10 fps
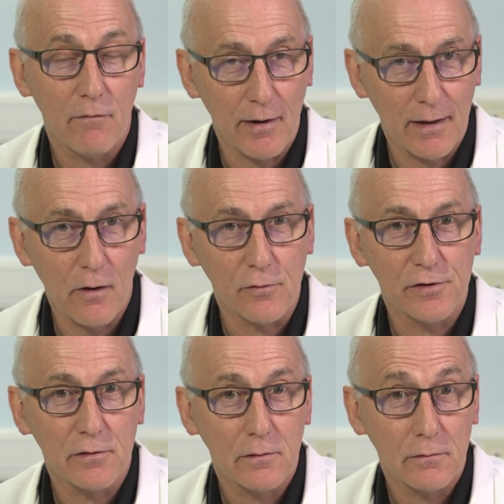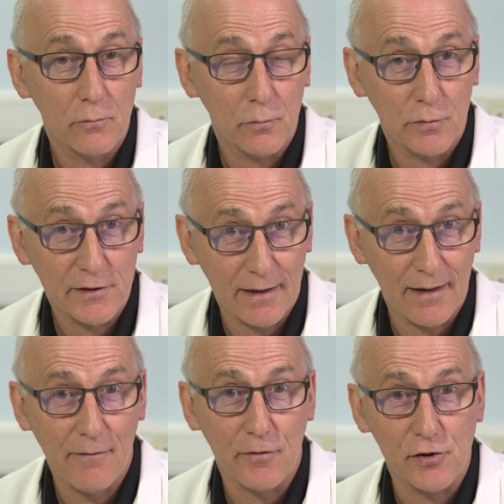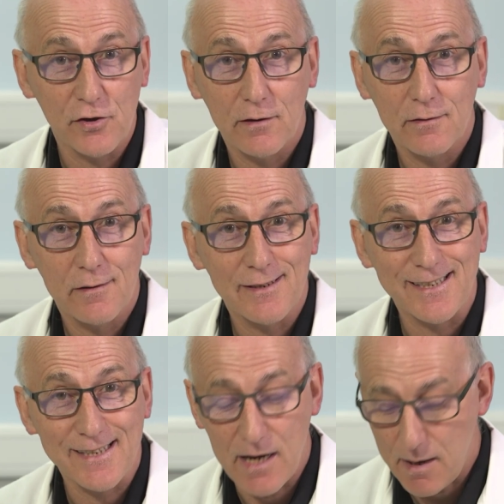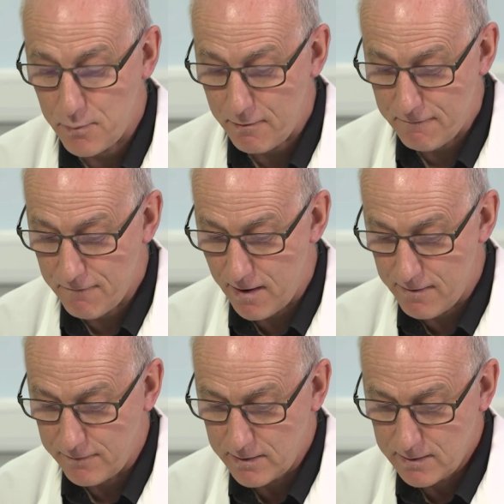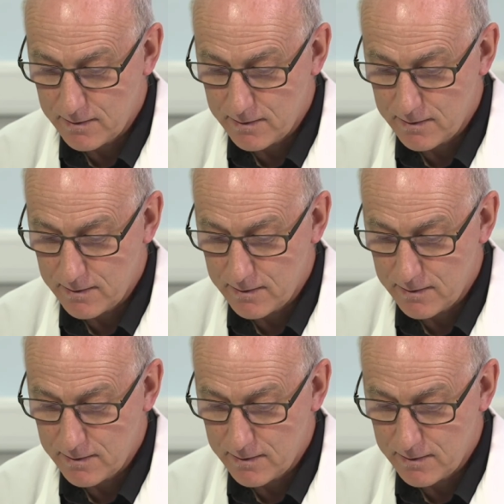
Very close. Take an average, 69.5.